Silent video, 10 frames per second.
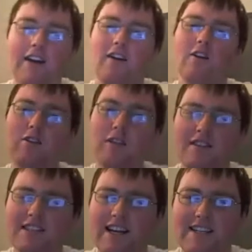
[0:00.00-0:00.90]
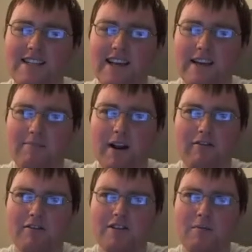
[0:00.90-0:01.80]
know you live in Tennessee, but
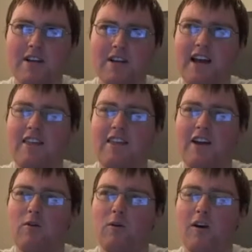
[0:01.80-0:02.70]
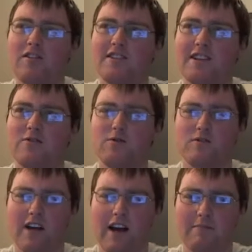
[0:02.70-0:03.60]
for some reason I thought you were on Central
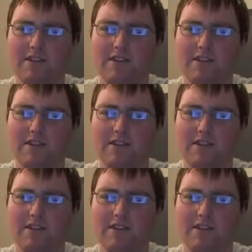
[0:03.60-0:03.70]
Time.